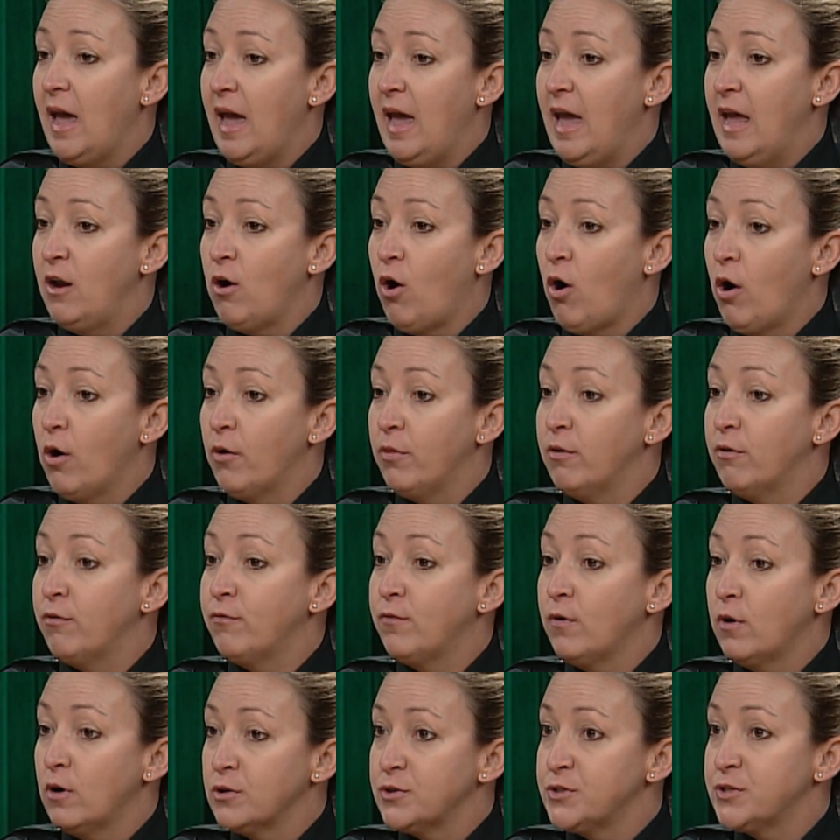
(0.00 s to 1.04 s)
and are the
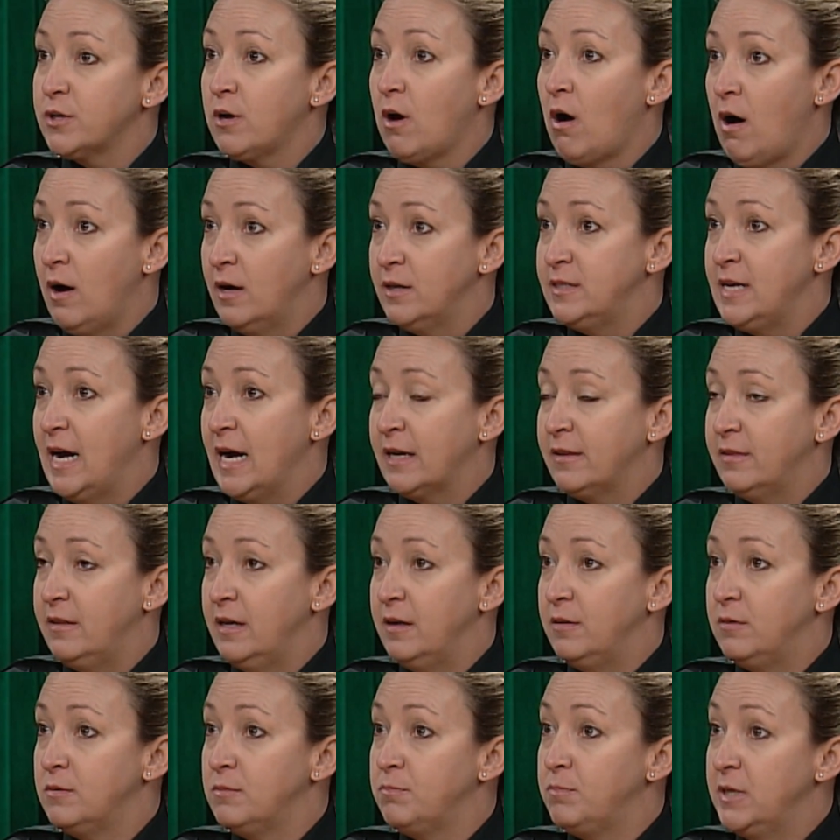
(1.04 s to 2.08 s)
first contact
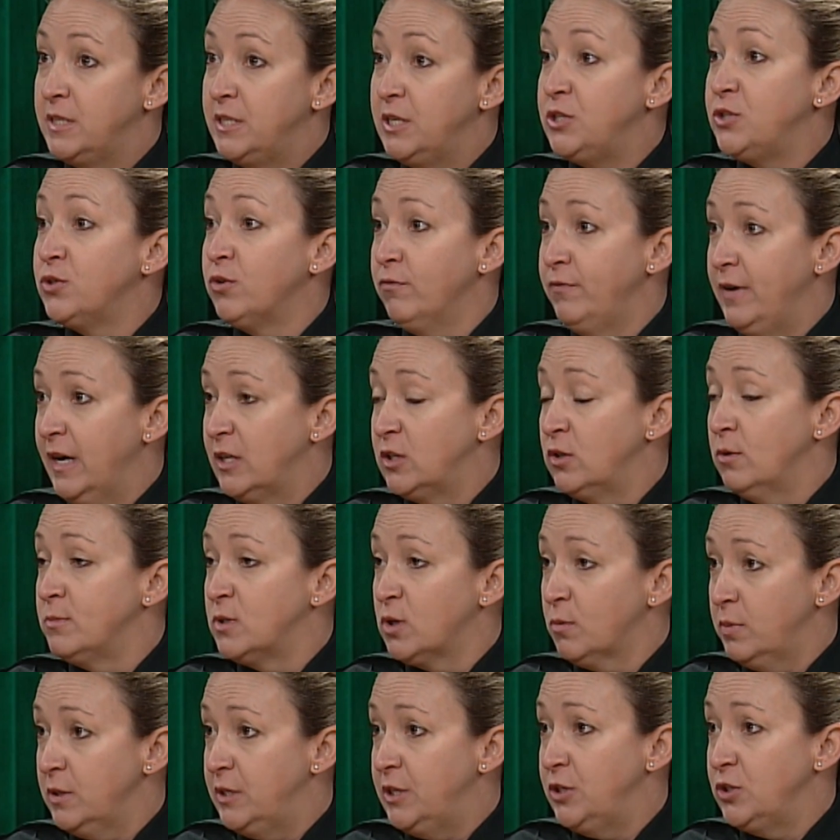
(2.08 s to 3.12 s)
that potential victims
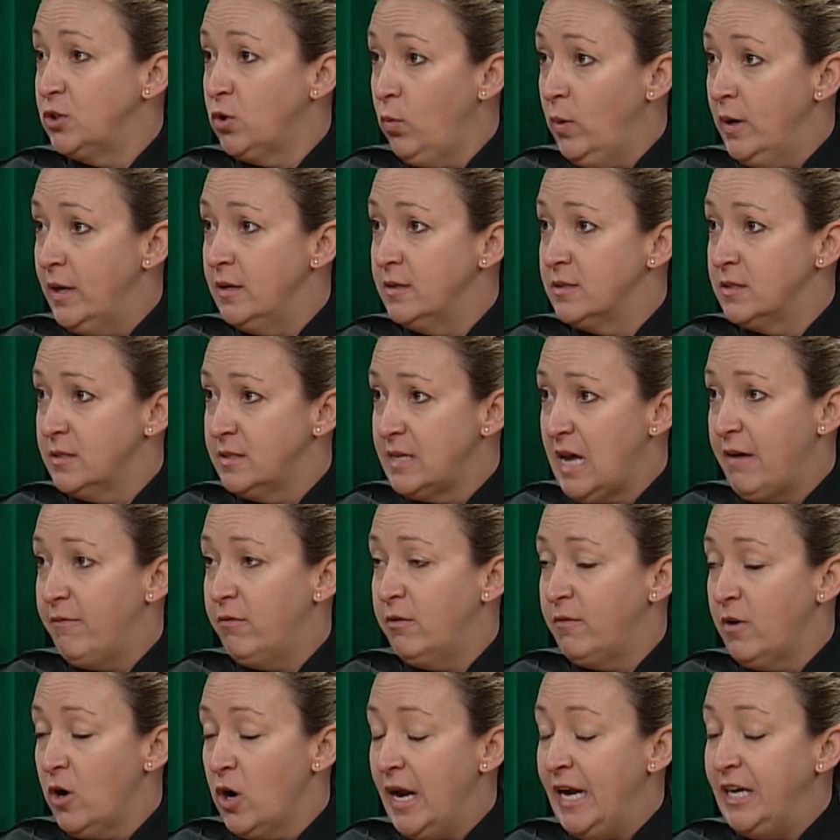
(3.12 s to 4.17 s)
or potential witnesses have
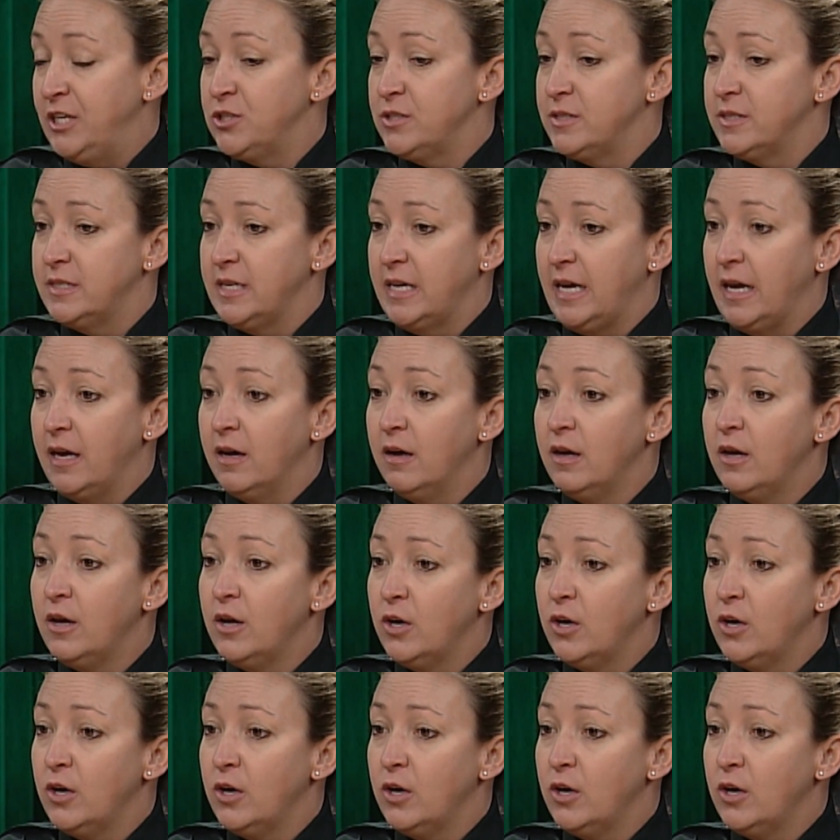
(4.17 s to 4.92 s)
of our agency.